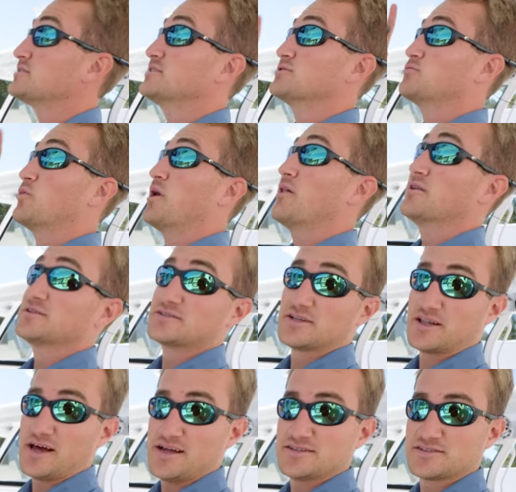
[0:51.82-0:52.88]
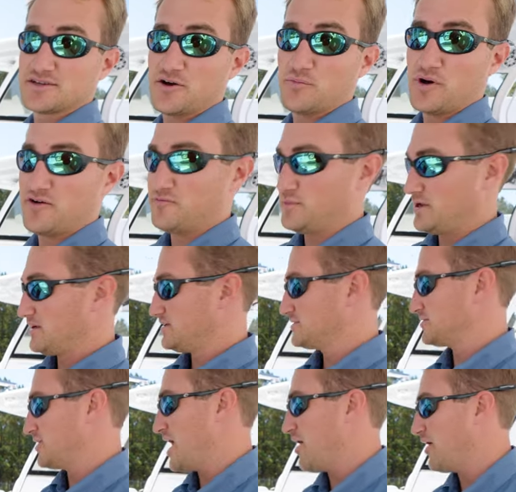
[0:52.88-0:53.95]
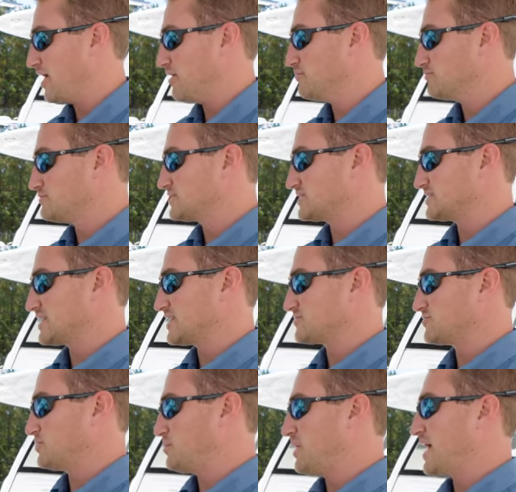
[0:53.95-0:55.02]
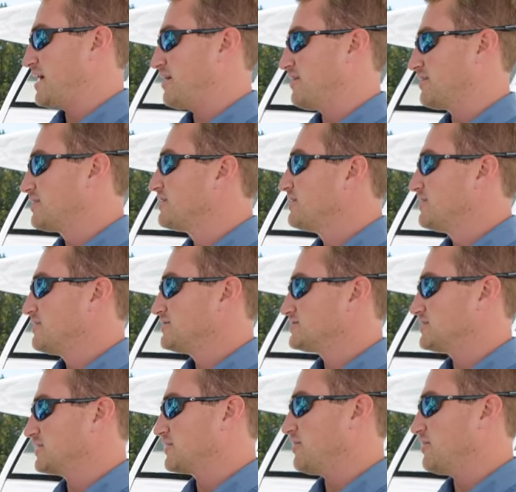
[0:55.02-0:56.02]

as well as the lights above me. So now I'm successfully paired to the